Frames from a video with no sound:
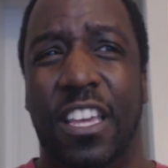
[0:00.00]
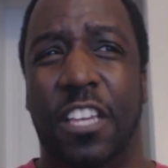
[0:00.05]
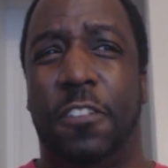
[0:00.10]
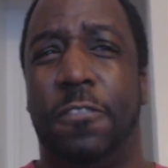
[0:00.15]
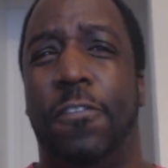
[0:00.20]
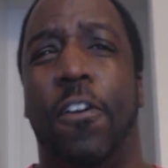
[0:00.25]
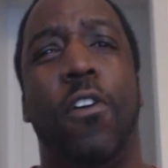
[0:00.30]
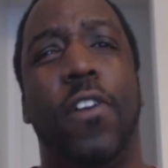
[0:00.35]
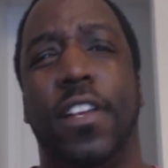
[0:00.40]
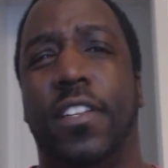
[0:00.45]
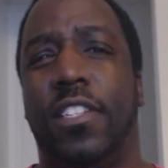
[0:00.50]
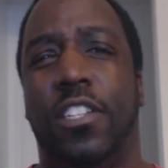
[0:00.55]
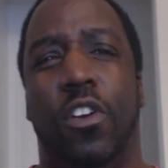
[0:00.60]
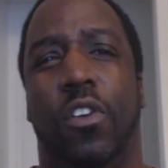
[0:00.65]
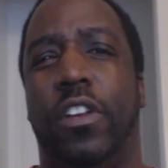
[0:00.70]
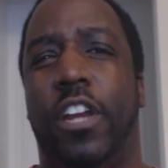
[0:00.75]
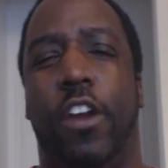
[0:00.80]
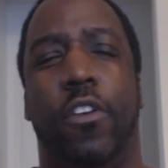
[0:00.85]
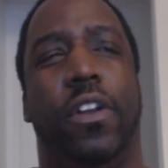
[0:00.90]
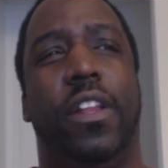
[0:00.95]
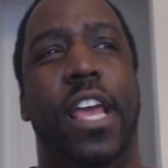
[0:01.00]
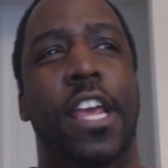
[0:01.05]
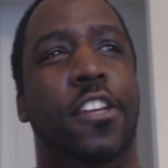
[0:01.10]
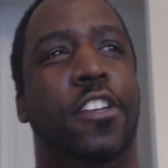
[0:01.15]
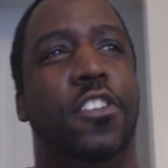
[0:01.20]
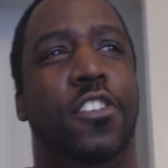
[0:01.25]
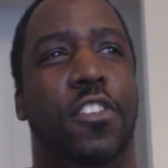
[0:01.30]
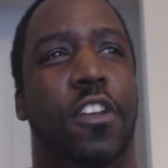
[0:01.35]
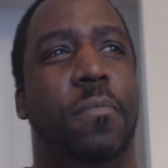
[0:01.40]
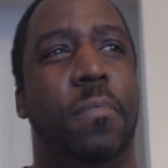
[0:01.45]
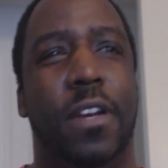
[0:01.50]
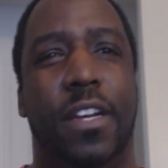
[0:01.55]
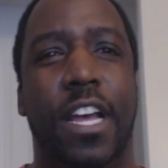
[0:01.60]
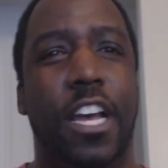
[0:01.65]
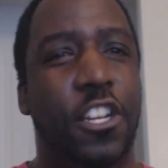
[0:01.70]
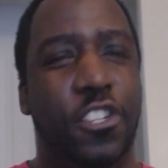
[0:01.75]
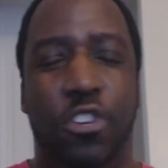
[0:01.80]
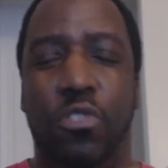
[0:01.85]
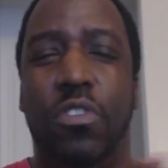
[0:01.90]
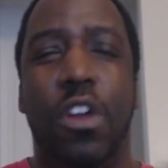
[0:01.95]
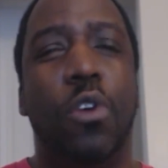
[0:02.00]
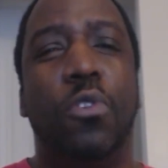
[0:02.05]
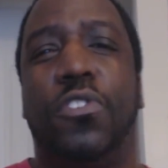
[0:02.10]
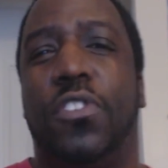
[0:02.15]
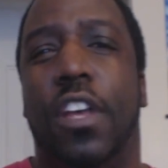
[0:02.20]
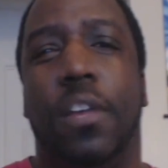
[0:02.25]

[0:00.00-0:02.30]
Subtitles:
is focusing on their relationship, because you know